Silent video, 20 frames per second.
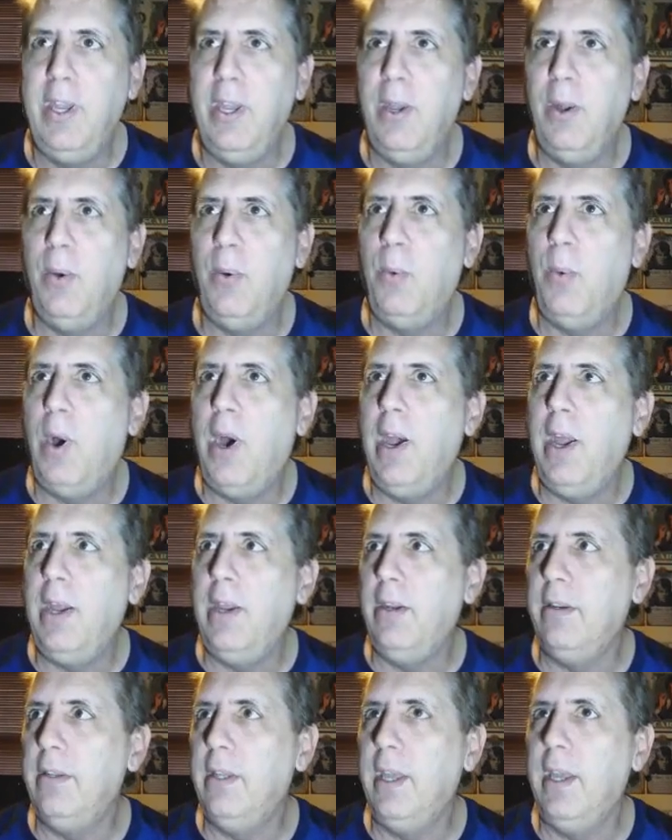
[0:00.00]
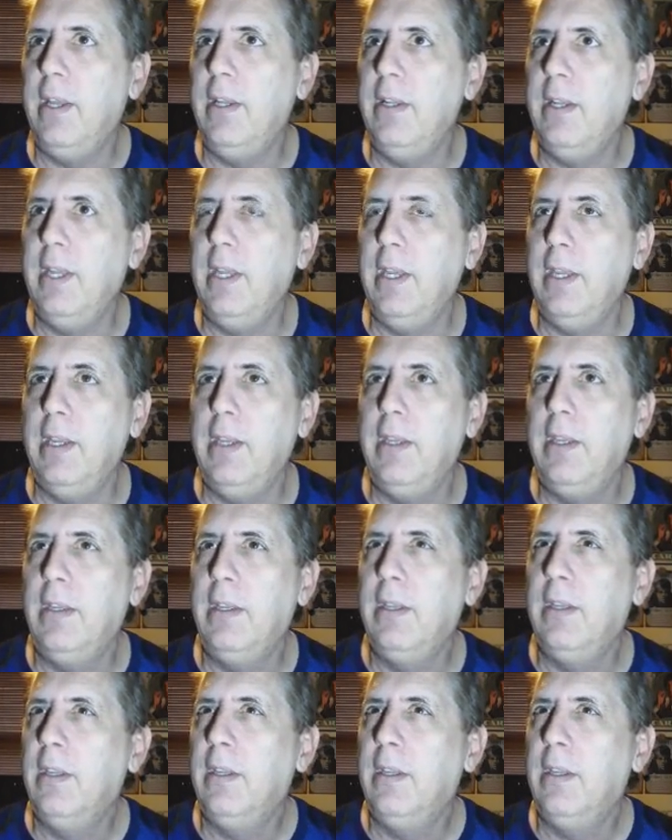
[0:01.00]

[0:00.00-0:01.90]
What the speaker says: in a wire technique.